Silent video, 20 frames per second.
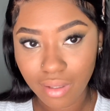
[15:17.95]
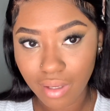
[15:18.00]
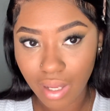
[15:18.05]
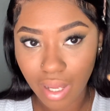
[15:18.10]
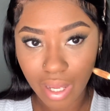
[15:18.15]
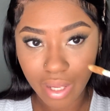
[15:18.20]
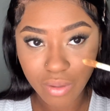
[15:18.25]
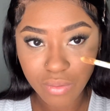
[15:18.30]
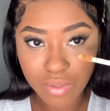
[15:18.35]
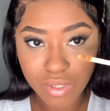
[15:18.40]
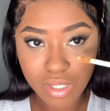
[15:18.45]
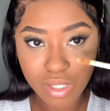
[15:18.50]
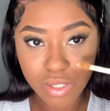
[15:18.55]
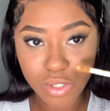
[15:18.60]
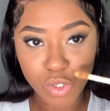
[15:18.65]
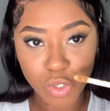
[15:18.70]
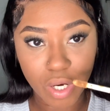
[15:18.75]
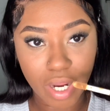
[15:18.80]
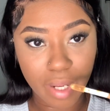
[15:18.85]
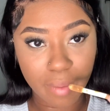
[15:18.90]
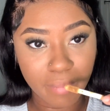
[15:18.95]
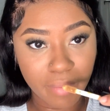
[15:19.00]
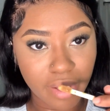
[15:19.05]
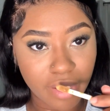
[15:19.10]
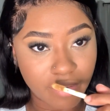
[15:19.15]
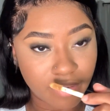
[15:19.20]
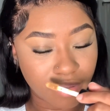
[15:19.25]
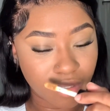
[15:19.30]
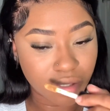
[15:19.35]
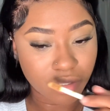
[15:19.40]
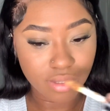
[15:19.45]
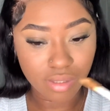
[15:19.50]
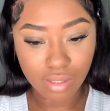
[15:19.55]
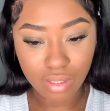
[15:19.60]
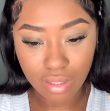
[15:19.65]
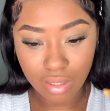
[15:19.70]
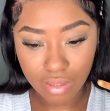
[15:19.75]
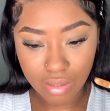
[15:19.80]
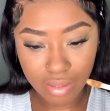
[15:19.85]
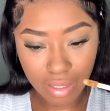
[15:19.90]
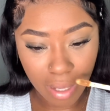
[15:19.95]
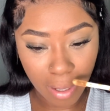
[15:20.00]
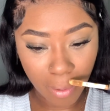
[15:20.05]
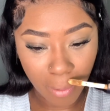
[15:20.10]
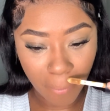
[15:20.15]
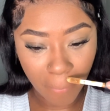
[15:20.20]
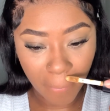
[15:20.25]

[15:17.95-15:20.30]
I usually drag my concealer down,